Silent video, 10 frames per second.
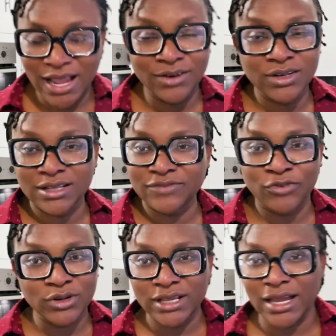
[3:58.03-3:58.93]
I know there's
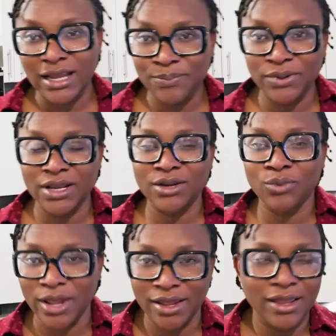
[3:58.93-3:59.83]
flooding can happen
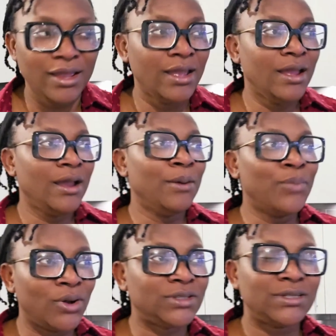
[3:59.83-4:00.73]
anywhere.
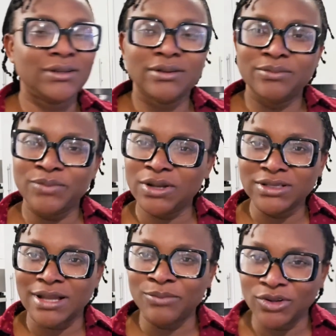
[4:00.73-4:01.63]
But
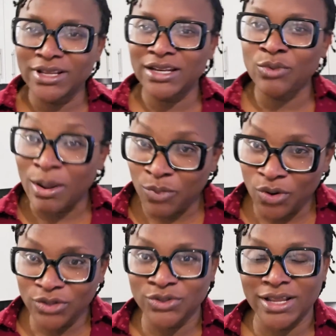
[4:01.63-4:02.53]
because I'm not anywhere, I'm
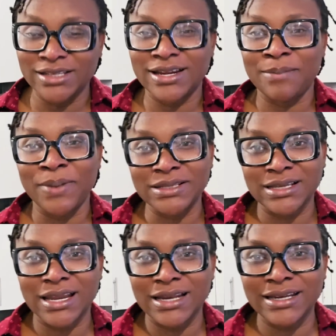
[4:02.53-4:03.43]
going to Nigeria. I'm
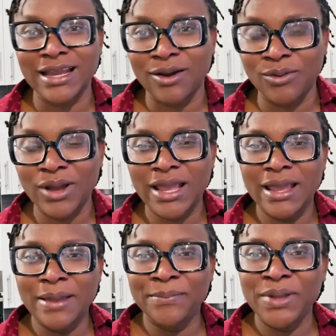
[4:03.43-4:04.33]
particularly now
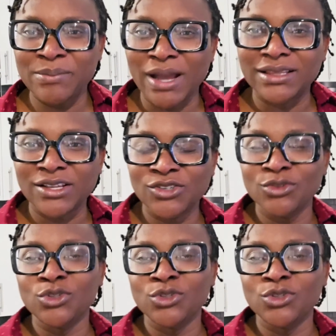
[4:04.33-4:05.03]
paying my attention